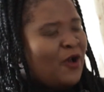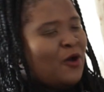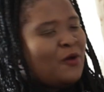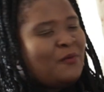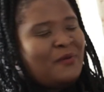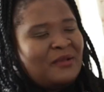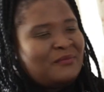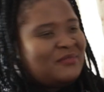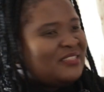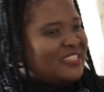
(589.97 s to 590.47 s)
I
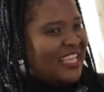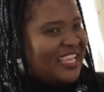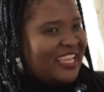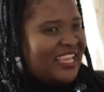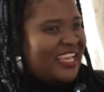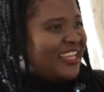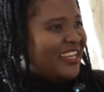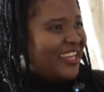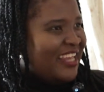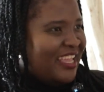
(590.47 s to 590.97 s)
hope I'm
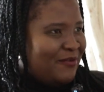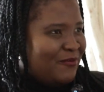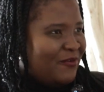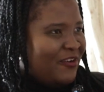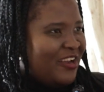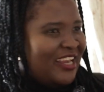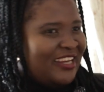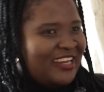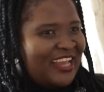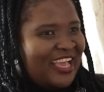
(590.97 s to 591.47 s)
saying her name
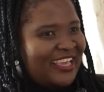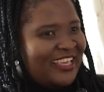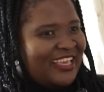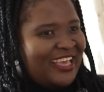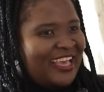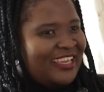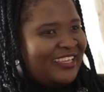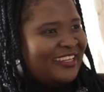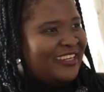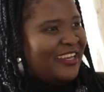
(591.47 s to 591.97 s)
right.
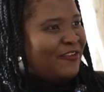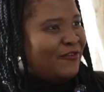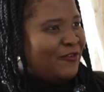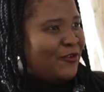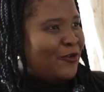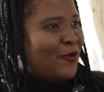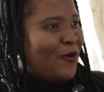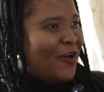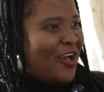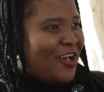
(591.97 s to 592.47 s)
I
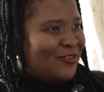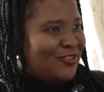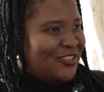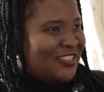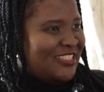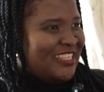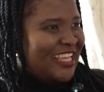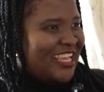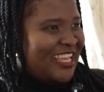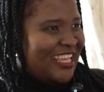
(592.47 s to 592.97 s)
never know how
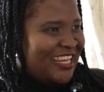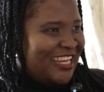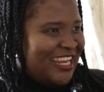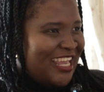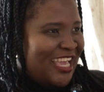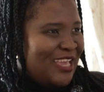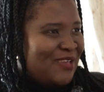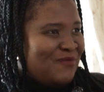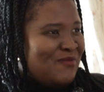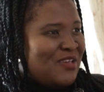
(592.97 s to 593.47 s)
to say her
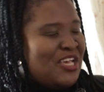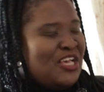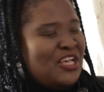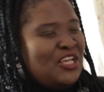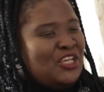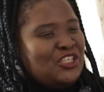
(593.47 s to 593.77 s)
name.